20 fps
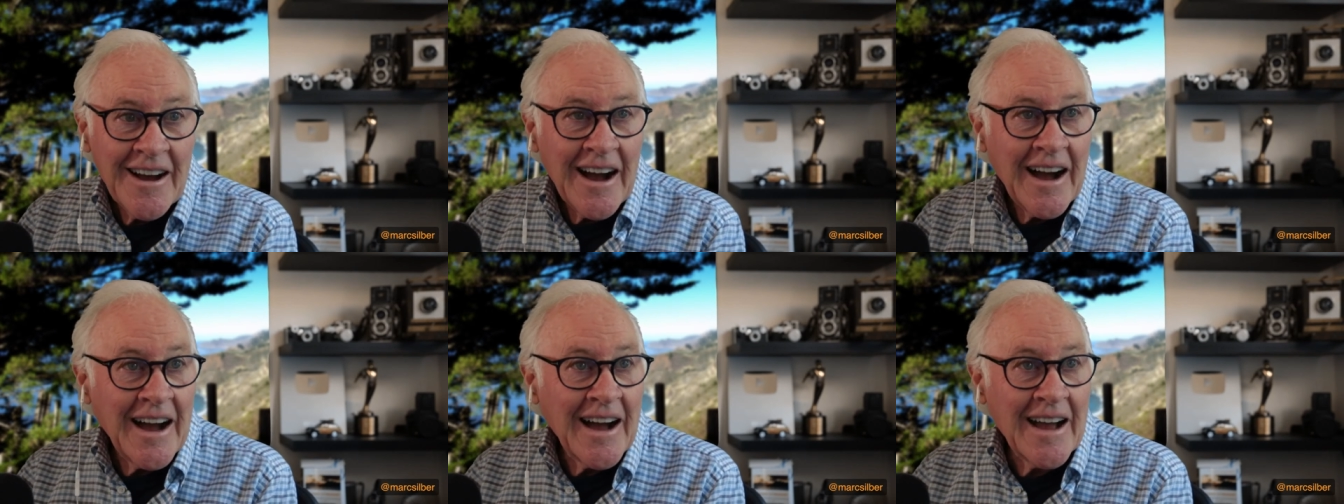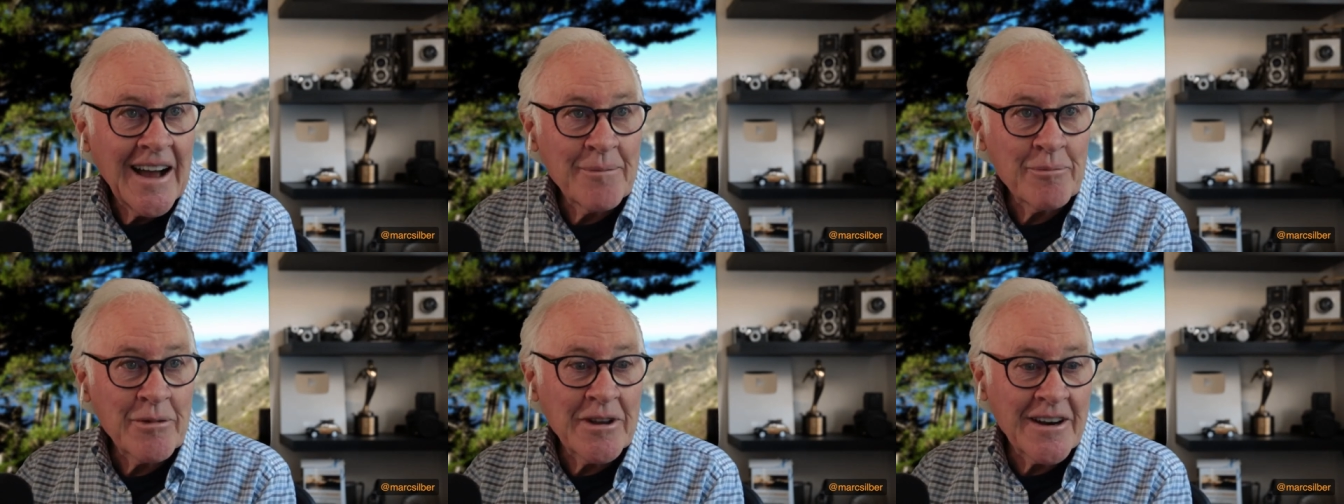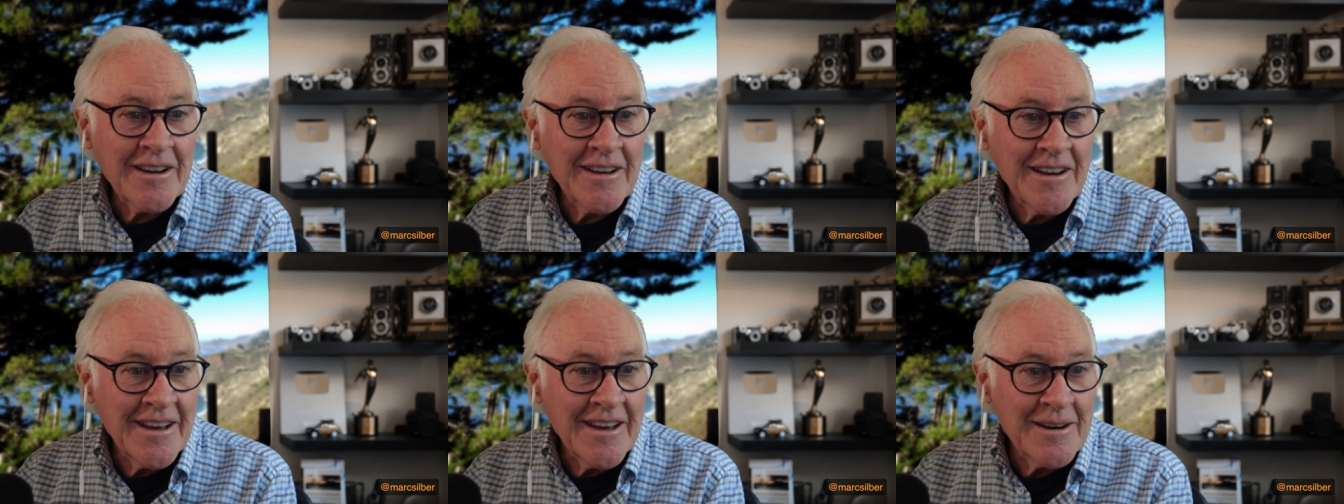I'm going to
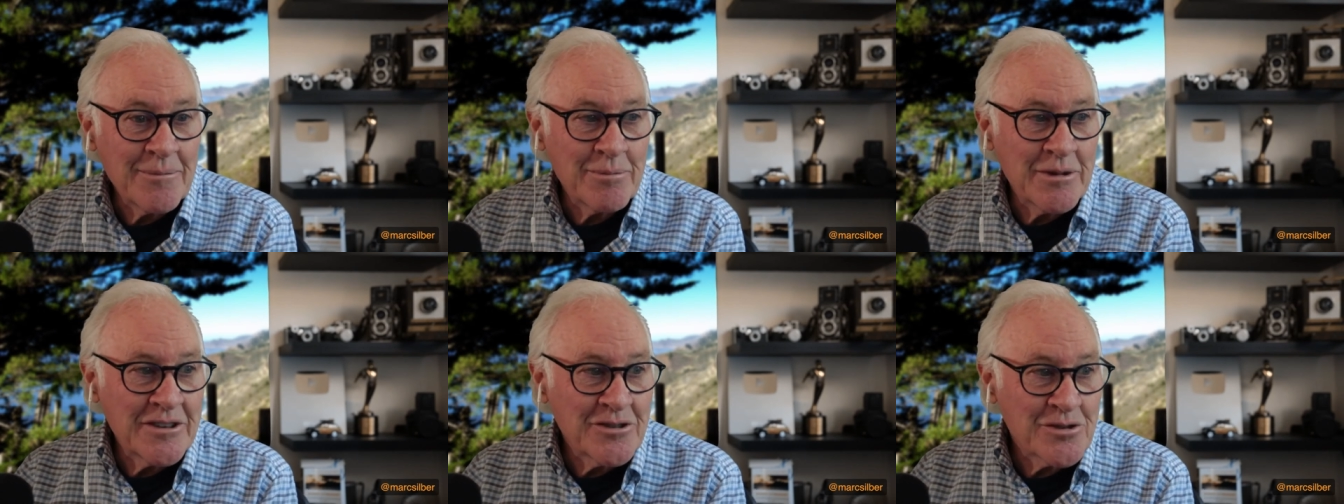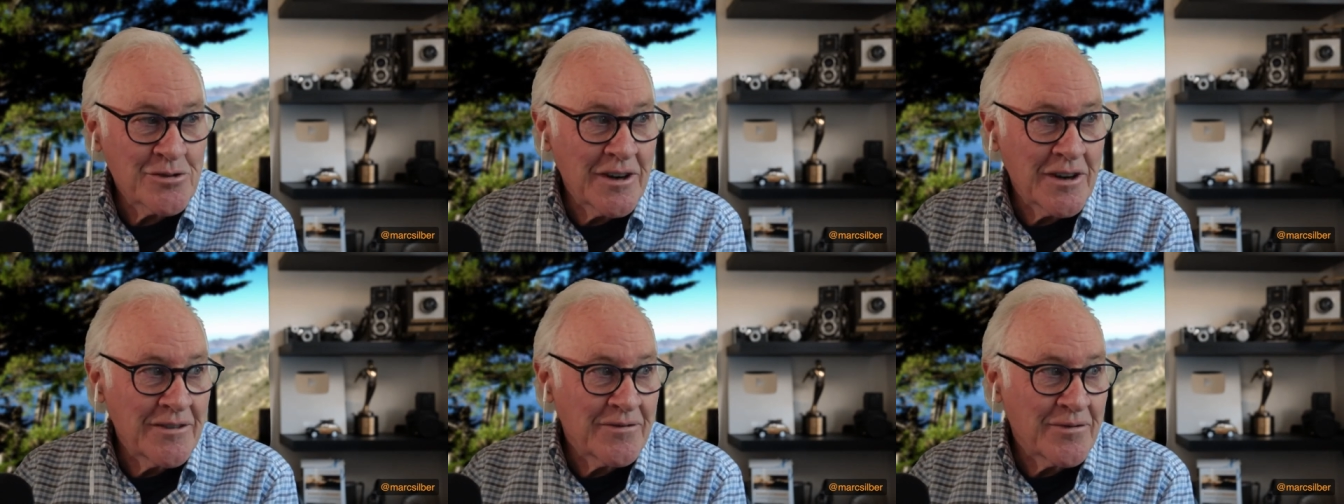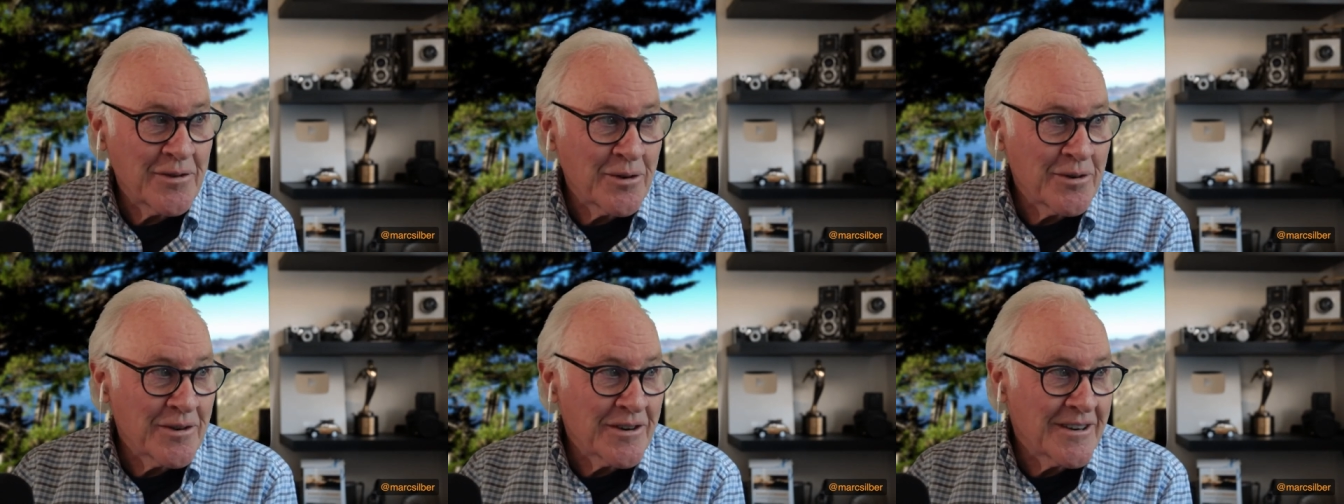kind of be
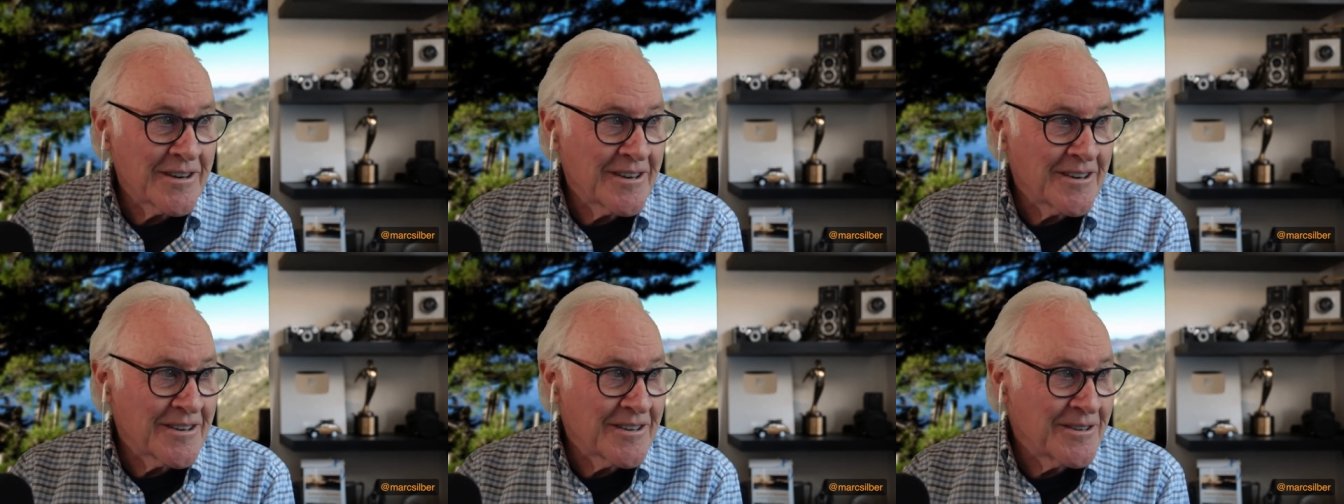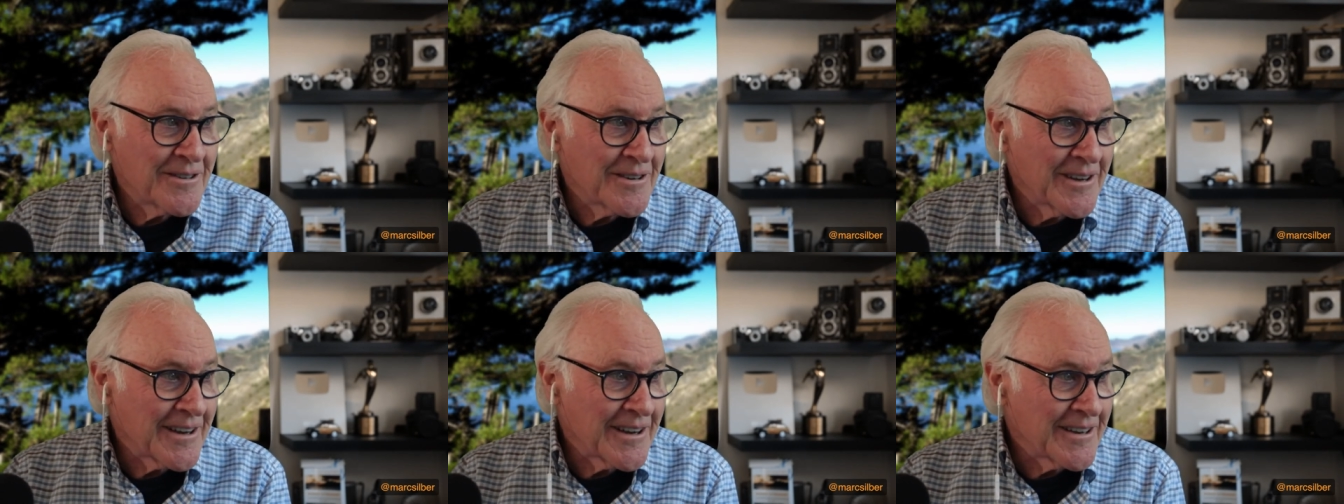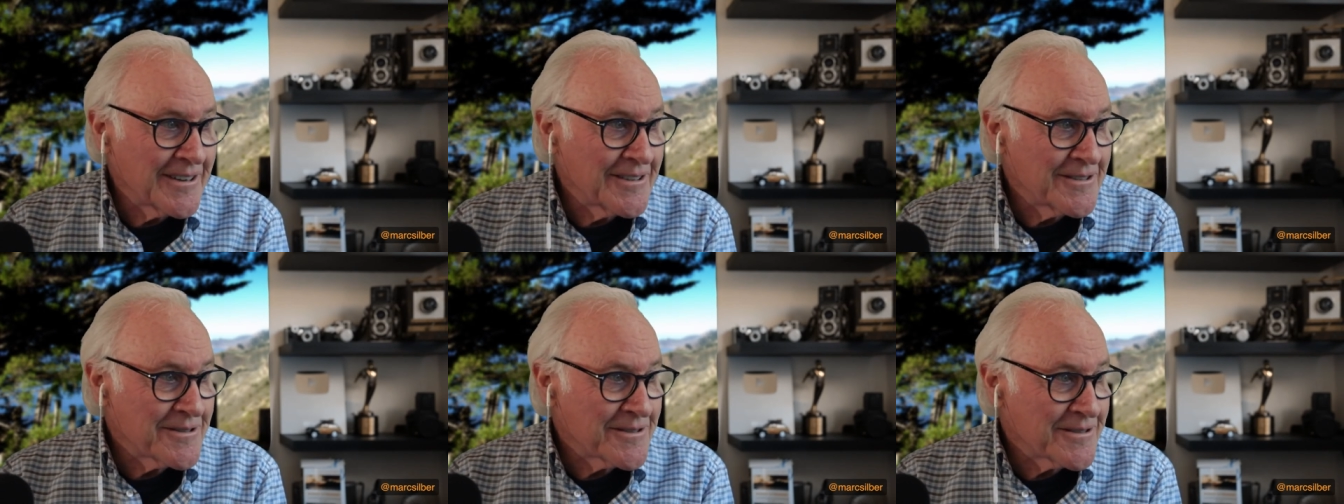straightforward here, you
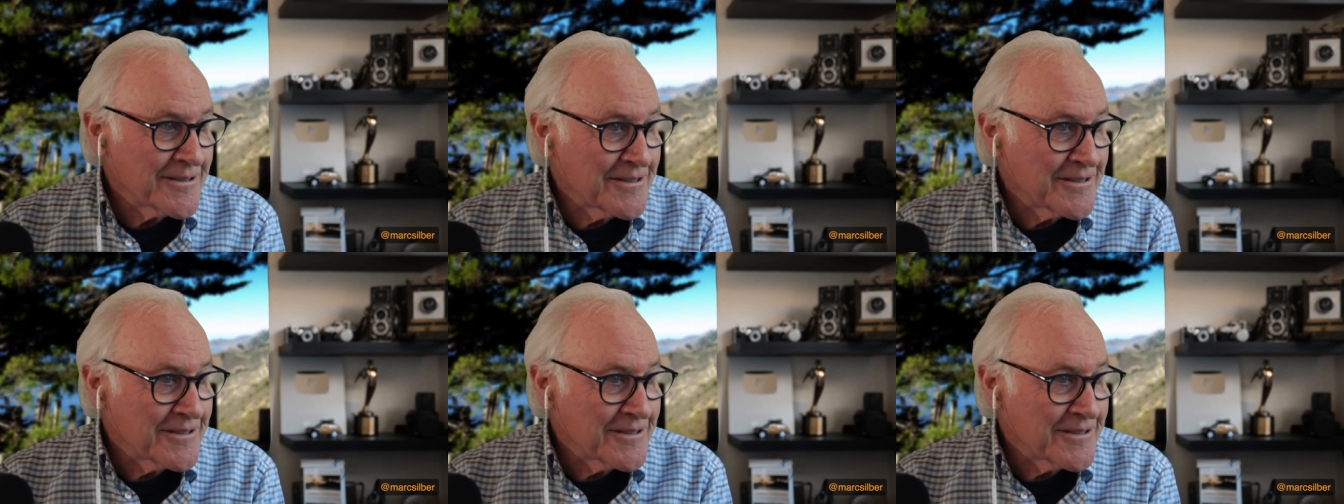guys.